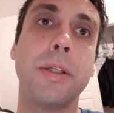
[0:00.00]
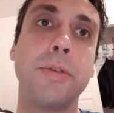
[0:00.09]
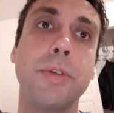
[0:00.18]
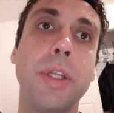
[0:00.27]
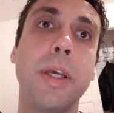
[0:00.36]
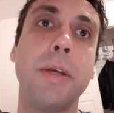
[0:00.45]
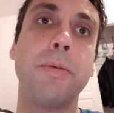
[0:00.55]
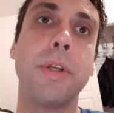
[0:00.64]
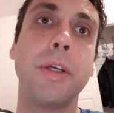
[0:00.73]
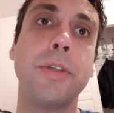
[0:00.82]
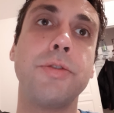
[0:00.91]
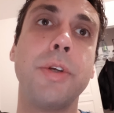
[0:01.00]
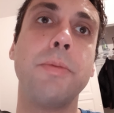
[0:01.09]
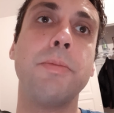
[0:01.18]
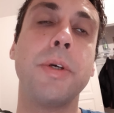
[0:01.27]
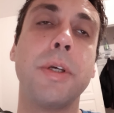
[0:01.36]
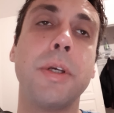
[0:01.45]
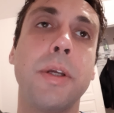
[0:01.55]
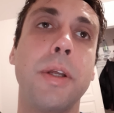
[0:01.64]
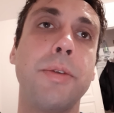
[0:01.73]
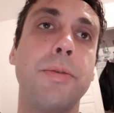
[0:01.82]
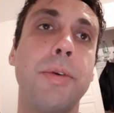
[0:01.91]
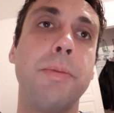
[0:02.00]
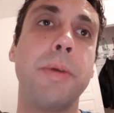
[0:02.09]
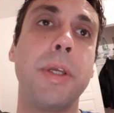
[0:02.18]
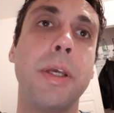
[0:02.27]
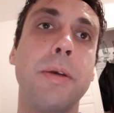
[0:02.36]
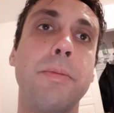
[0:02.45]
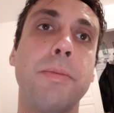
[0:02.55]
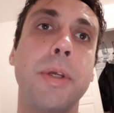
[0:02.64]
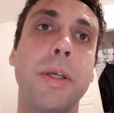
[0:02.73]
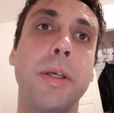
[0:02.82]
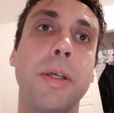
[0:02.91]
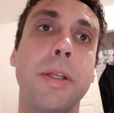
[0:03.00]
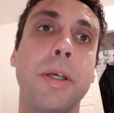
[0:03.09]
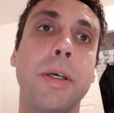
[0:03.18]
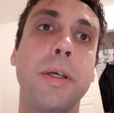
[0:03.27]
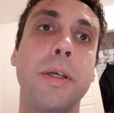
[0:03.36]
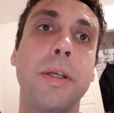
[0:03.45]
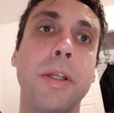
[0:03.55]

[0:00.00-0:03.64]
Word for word: today when I dream at three p m and uh,